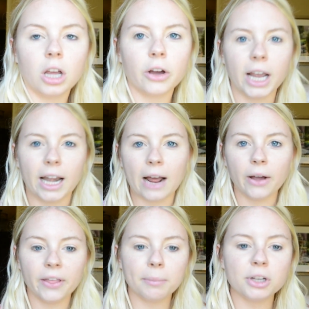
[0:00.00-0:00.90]
Okay, and how
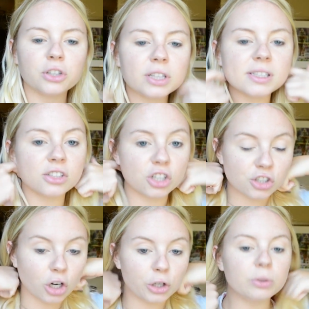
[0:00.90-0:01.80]
I think I'm going to do this is just show you